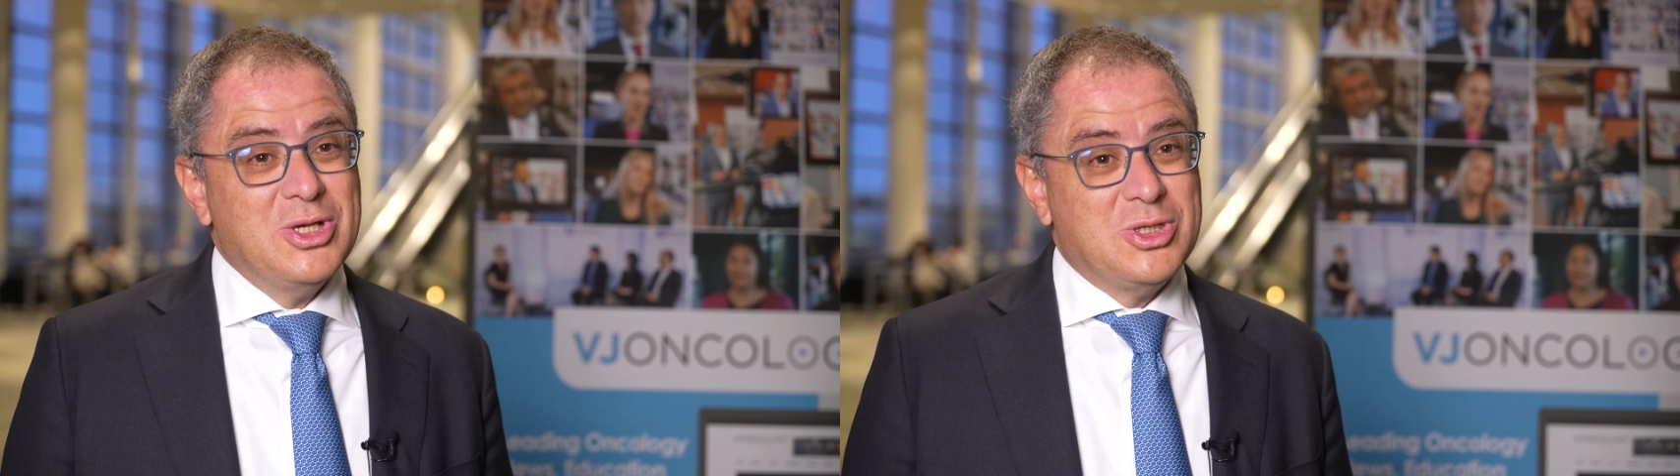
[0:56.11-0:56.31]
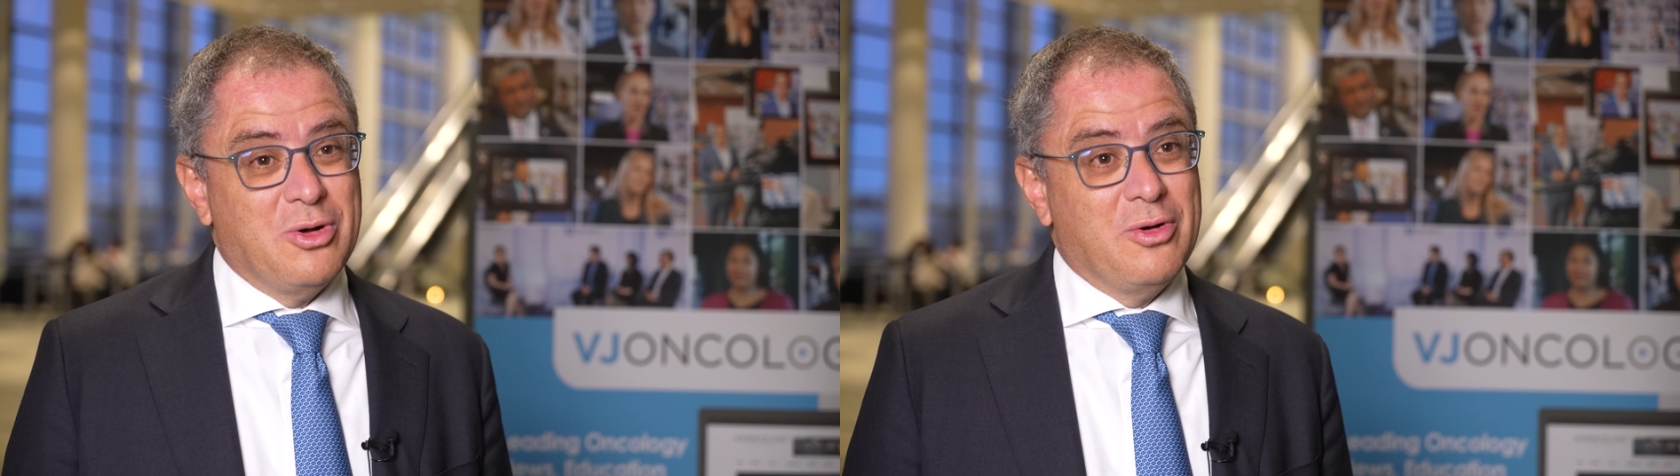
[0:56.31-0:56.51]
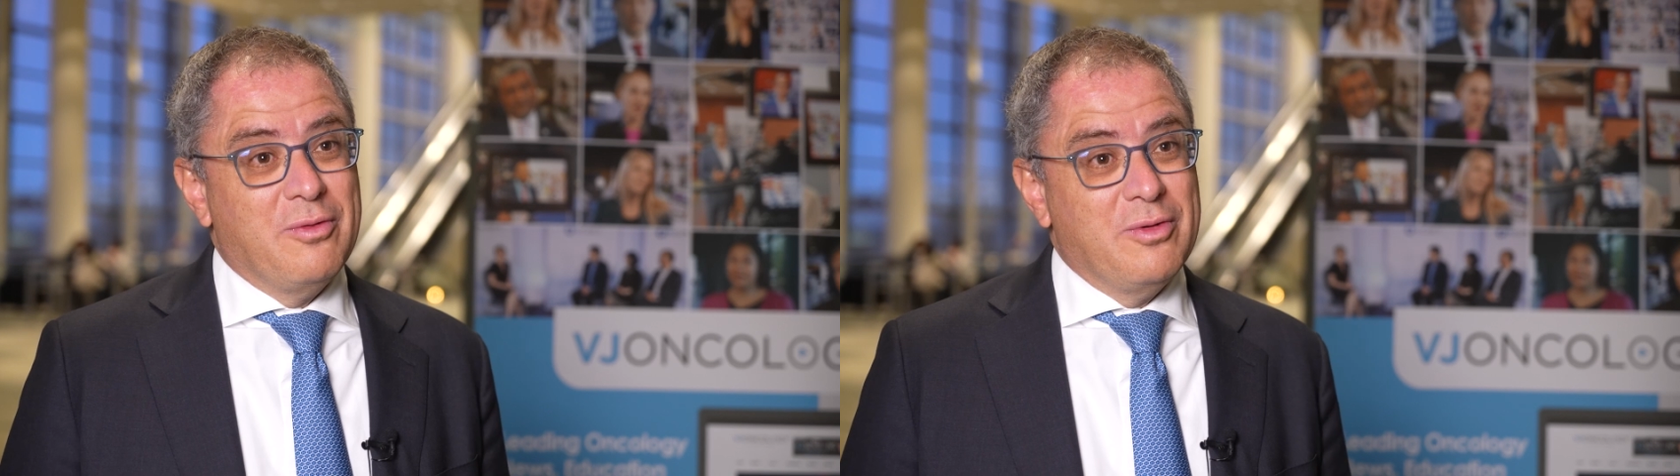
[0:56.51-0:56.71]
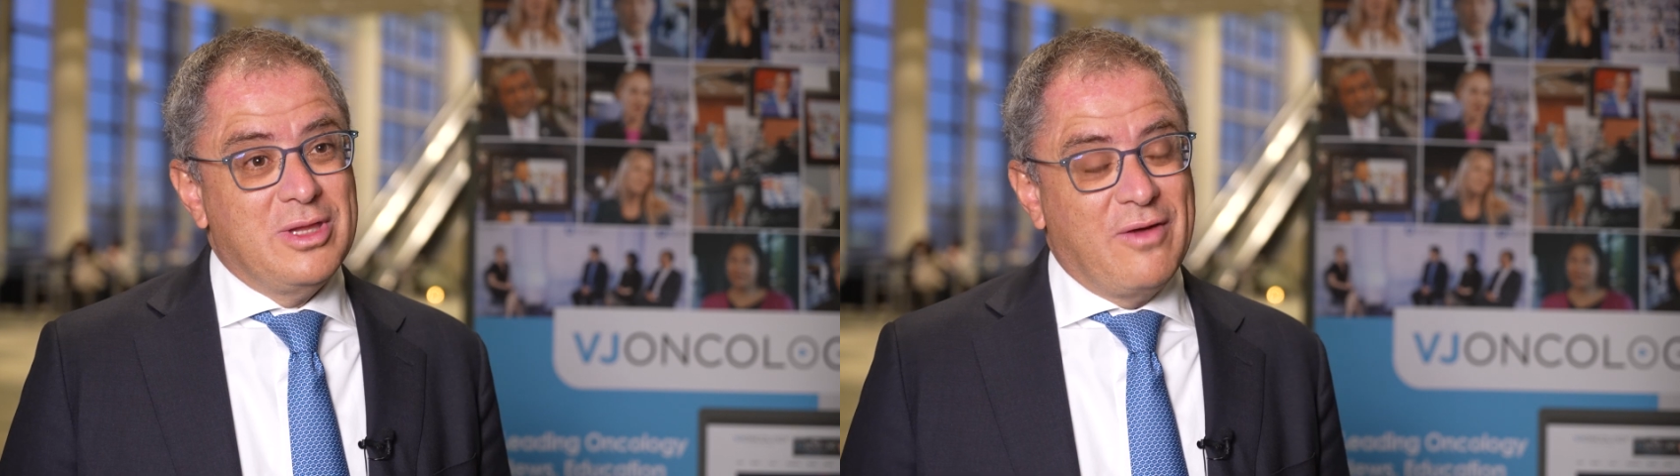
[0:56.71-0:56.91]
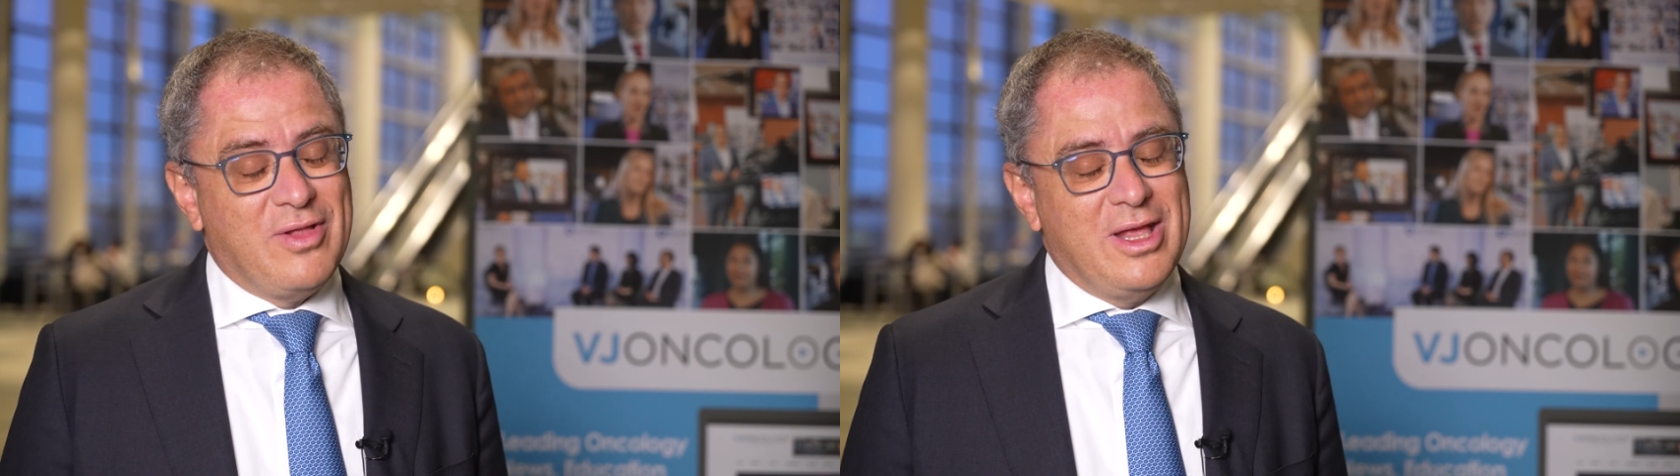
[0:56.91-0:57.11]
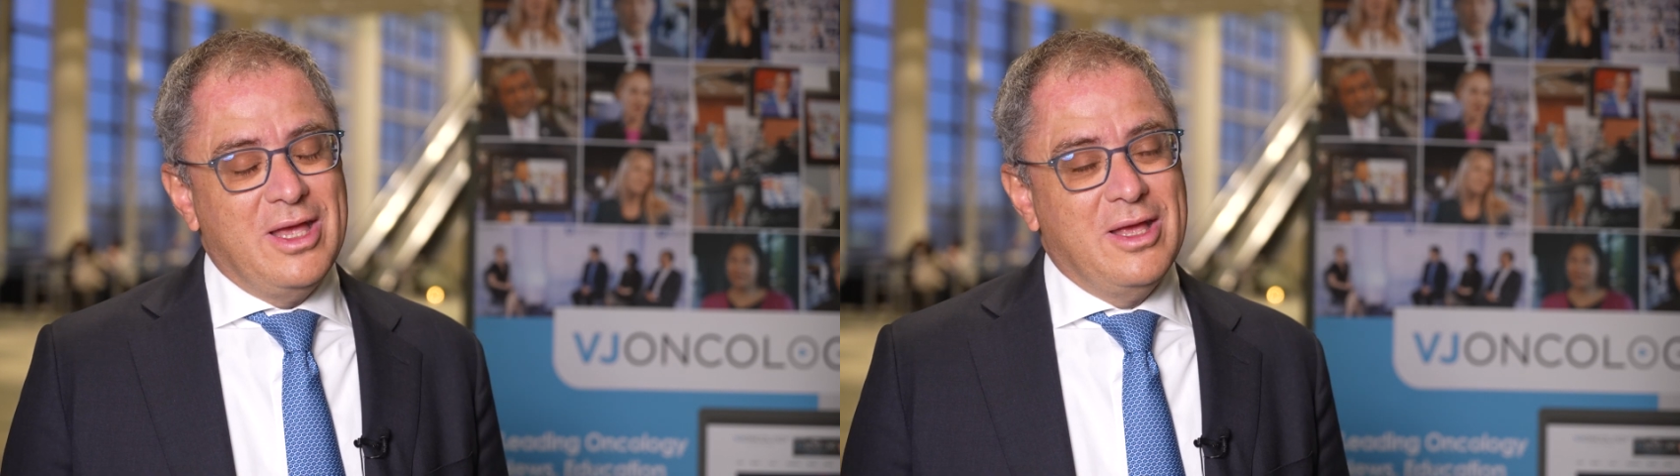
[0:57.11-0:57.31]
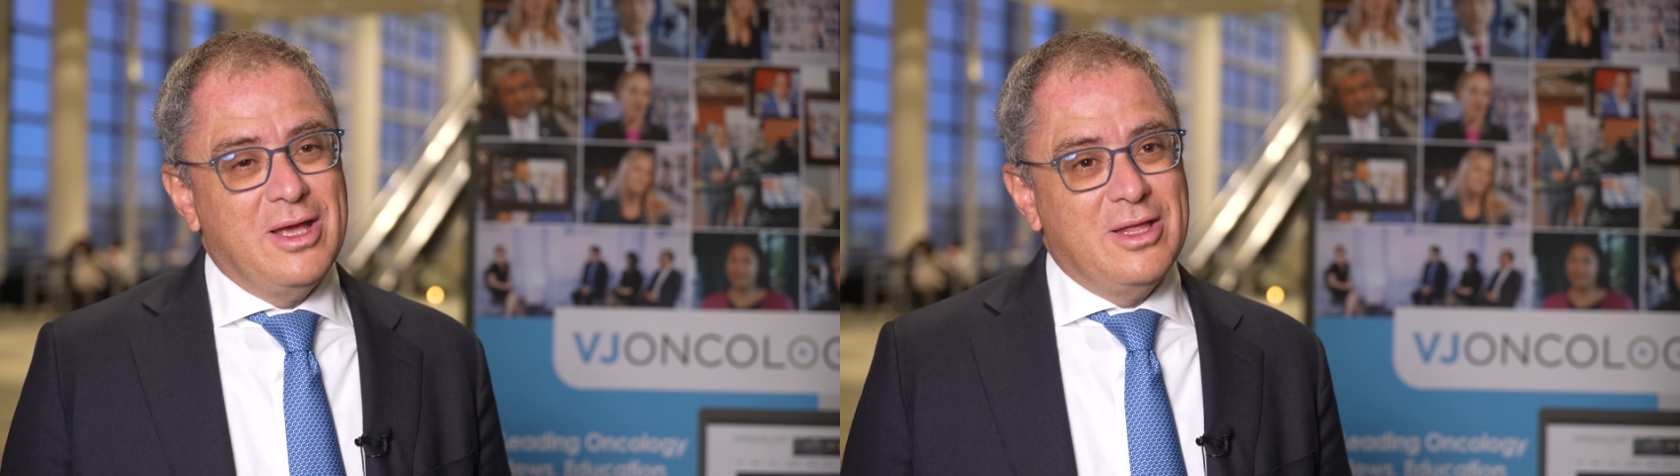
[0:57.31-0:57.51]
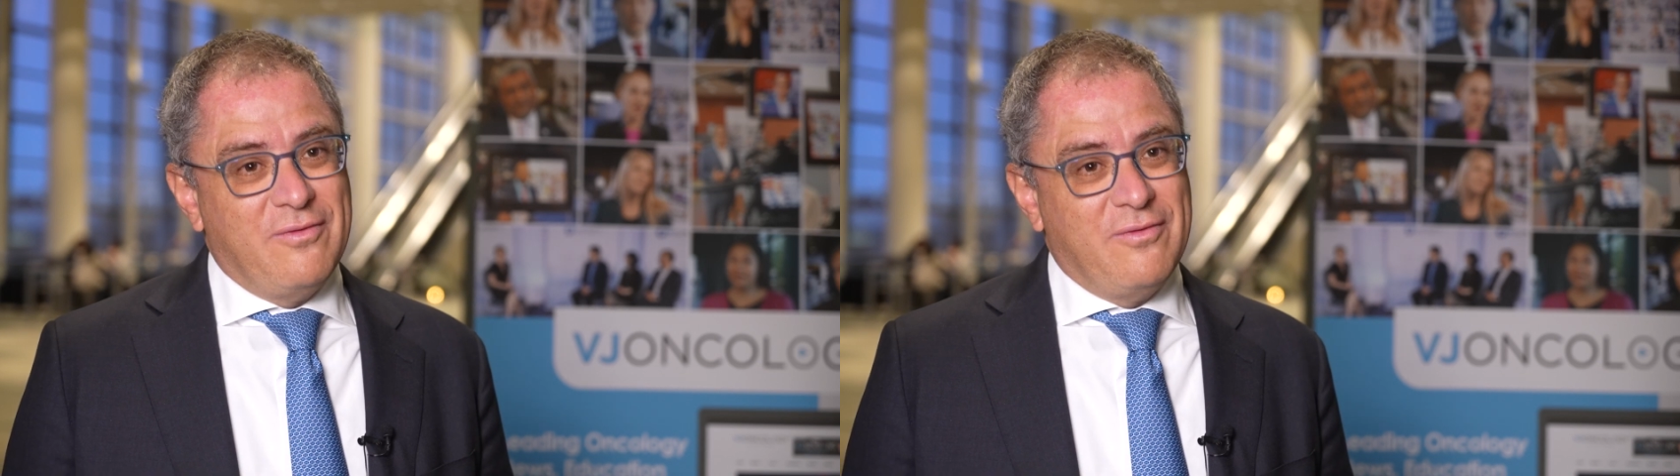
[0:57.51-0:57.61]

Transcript: So definitely